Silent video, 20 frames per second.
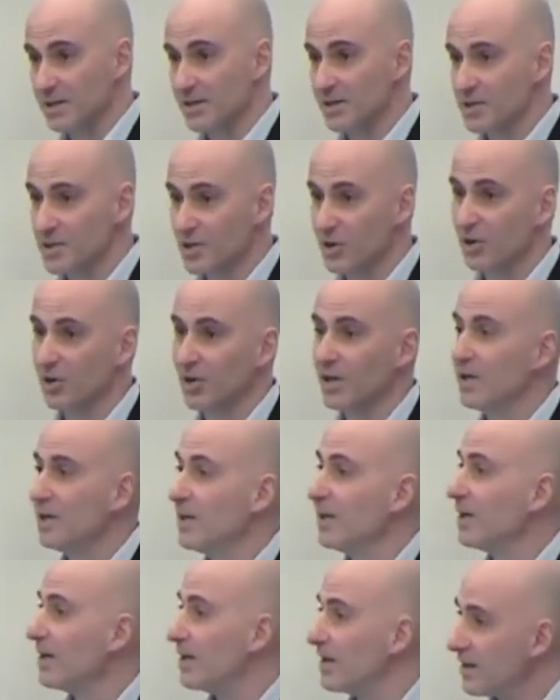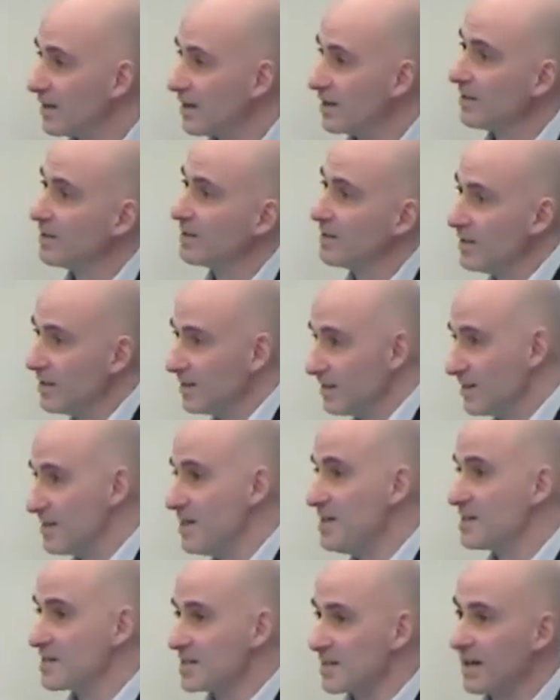So uh, it
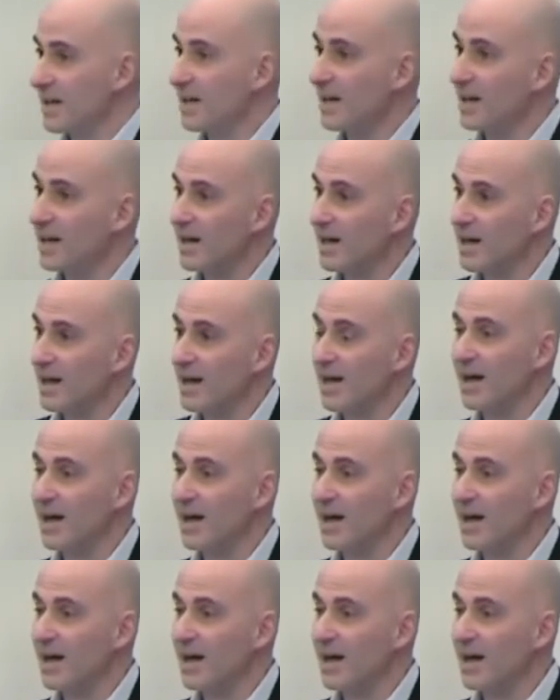is a,